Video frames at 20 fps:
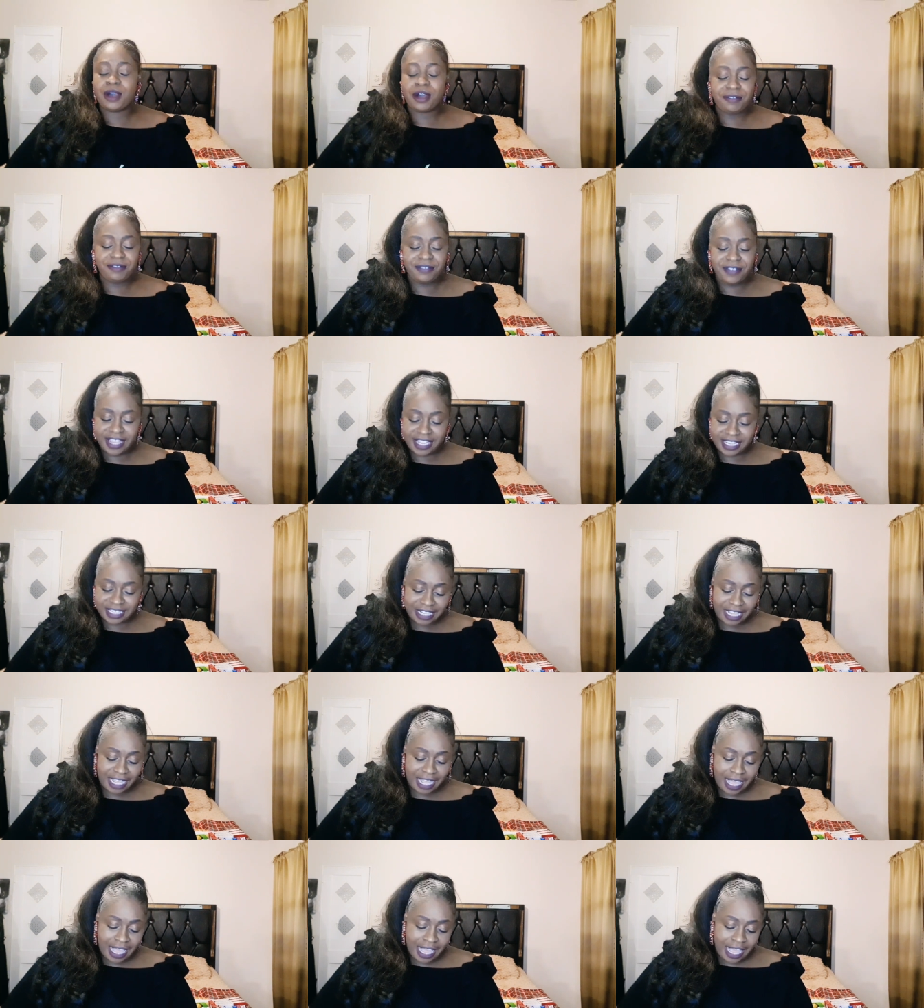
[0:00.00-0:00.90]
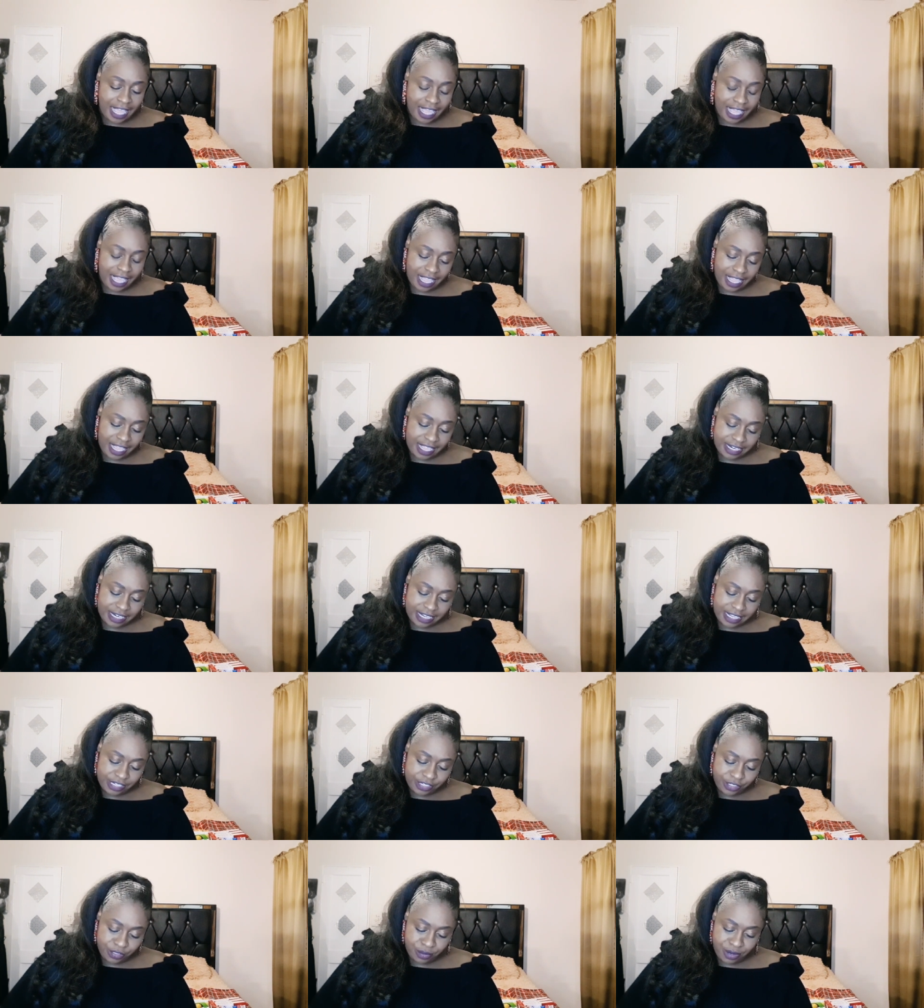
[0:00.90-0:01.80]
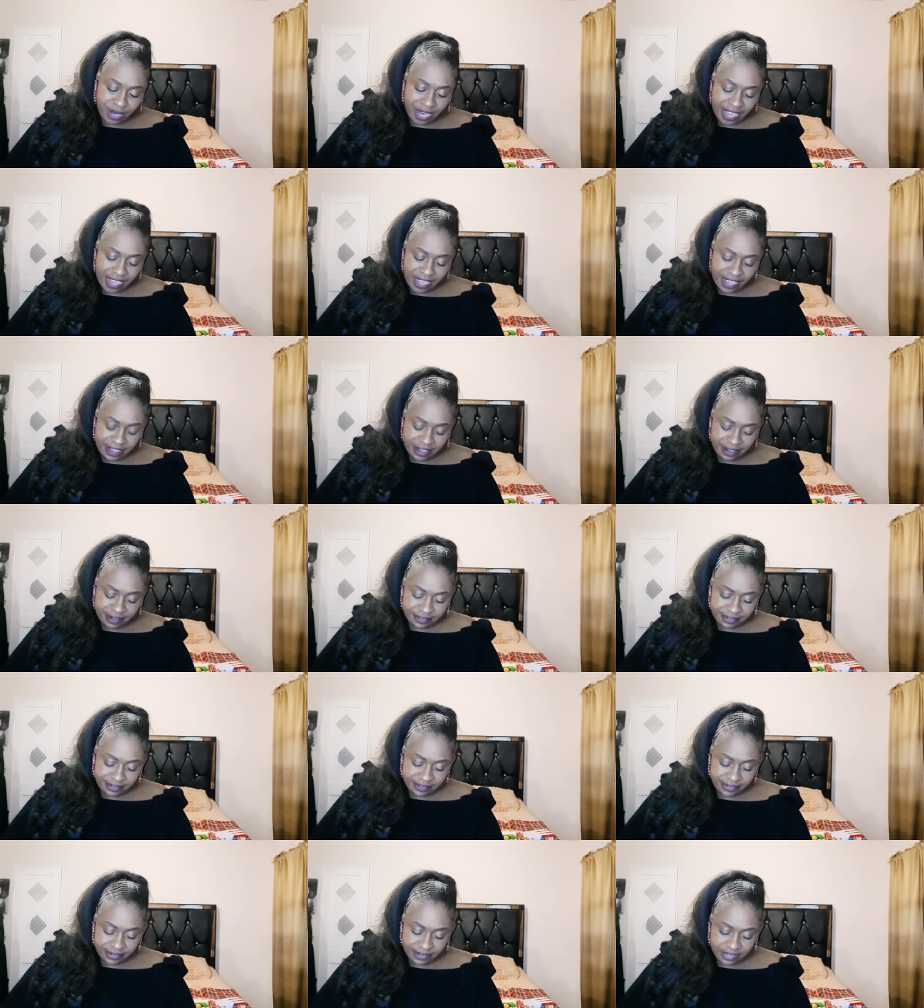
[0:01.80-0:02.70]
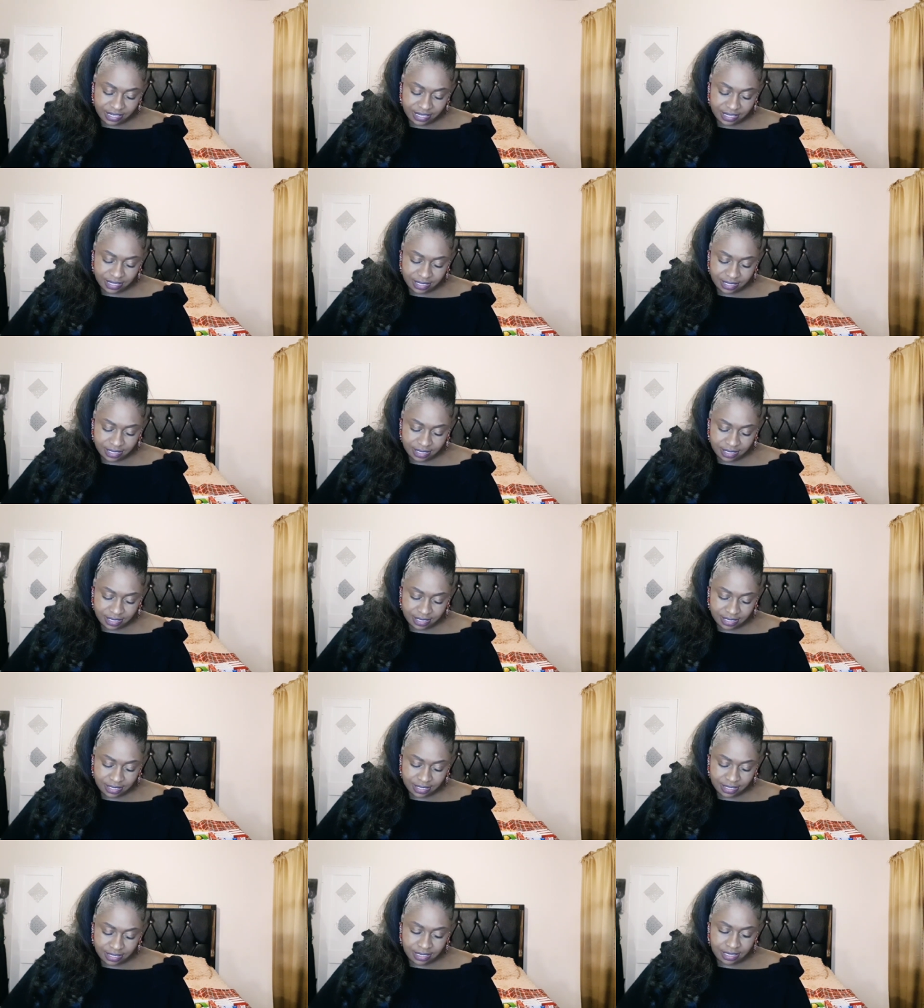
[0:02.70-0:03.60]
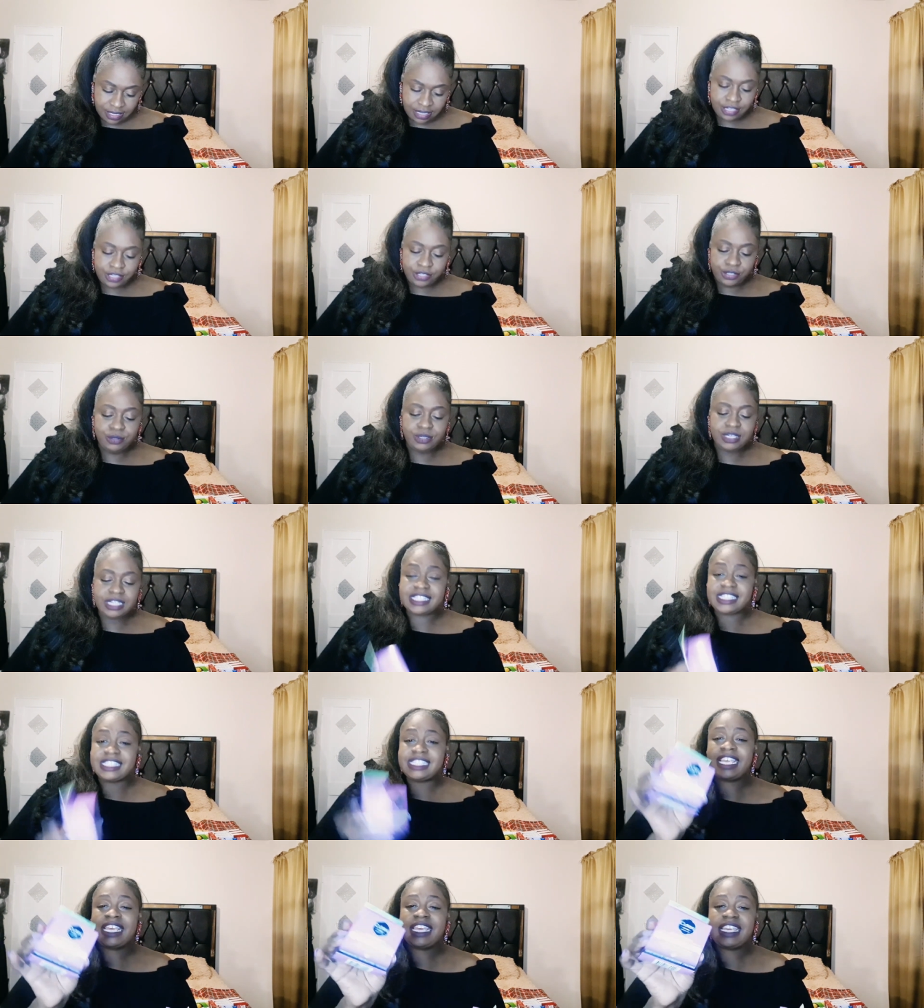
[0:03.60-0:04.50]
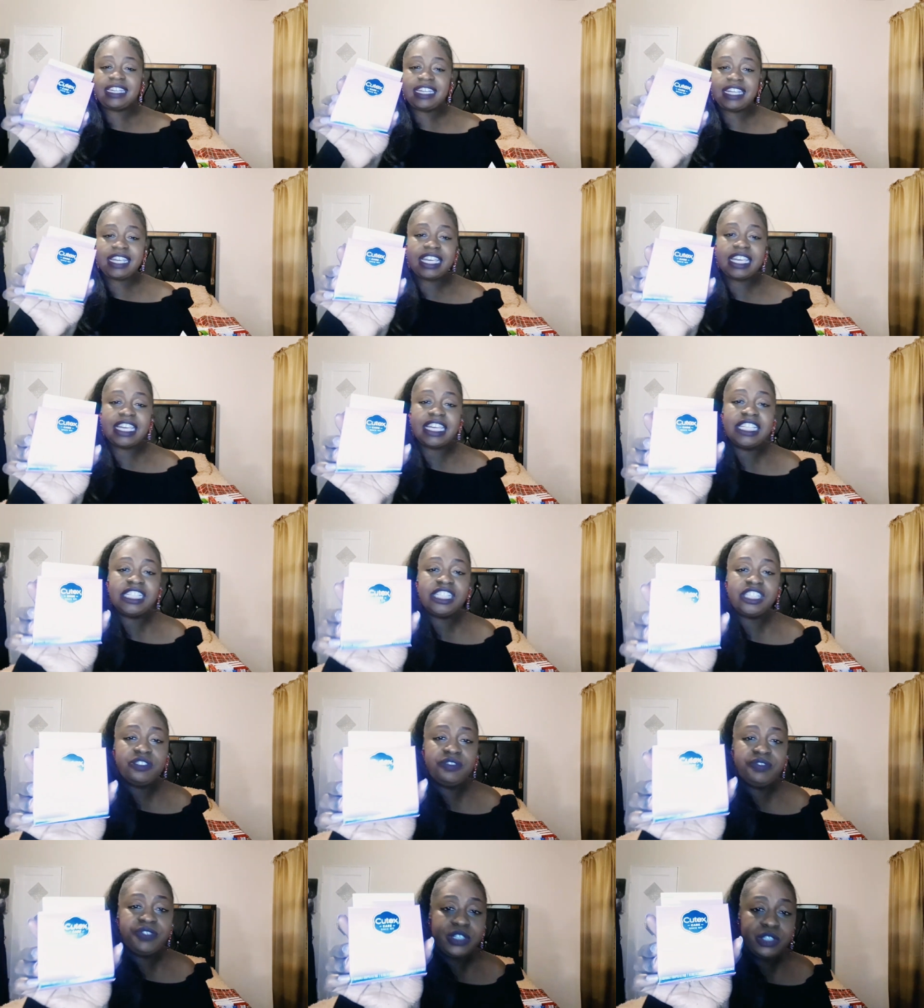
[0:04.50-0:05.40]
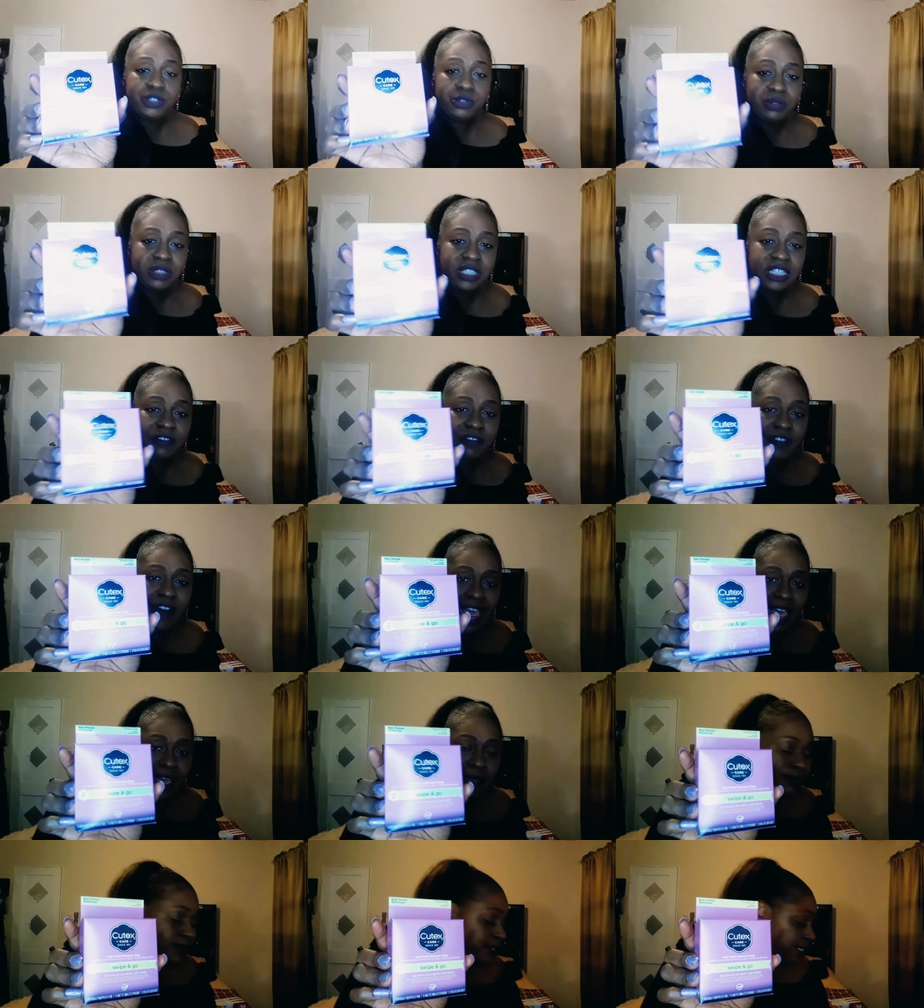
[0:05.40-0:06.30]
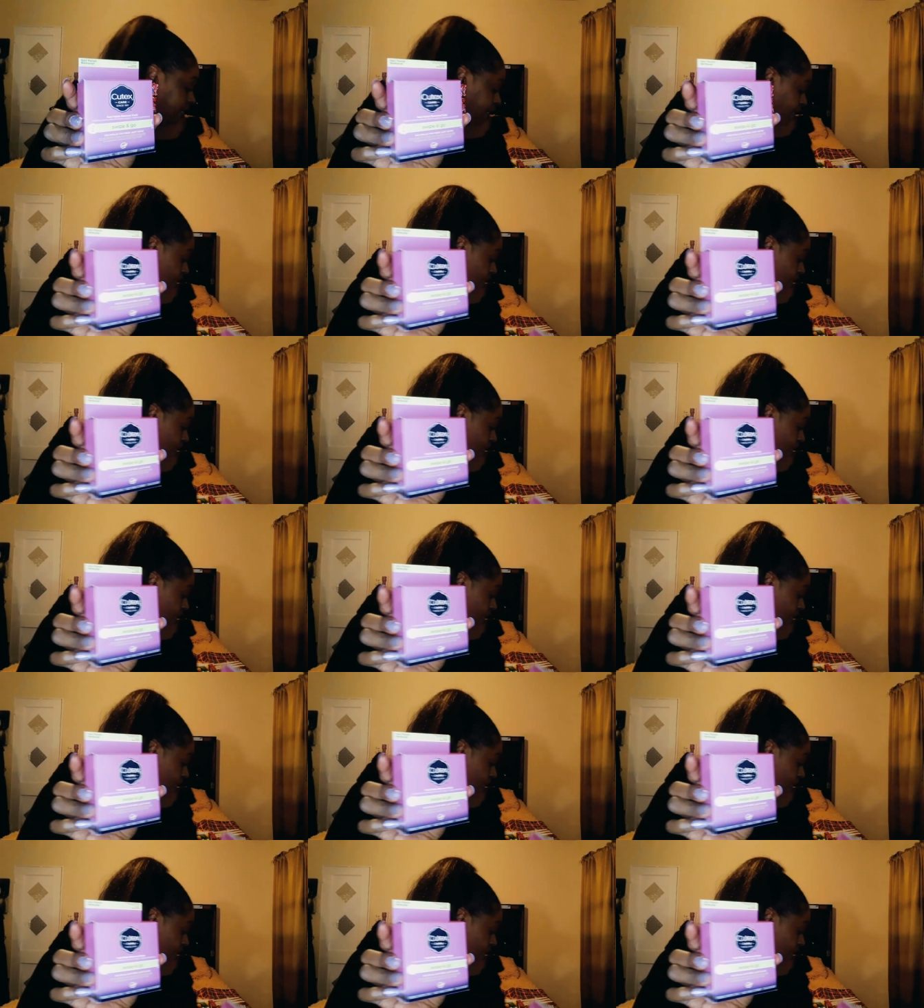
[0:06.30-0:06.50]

effect. And then you have, you get ten individually wrapped